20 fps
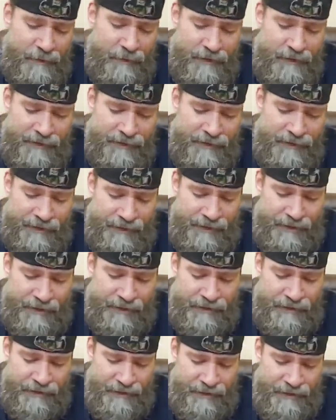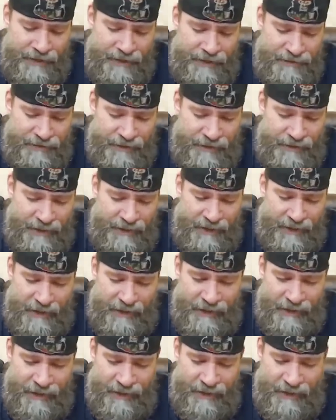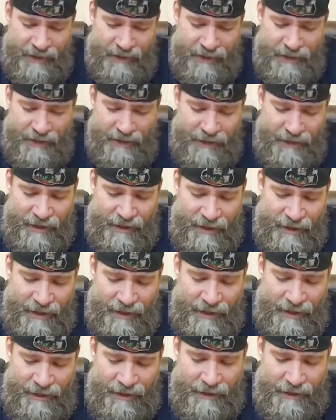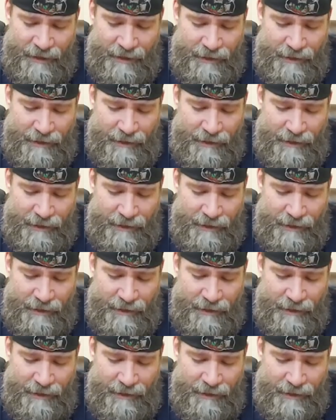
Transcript: as is it is it actually a? Uh,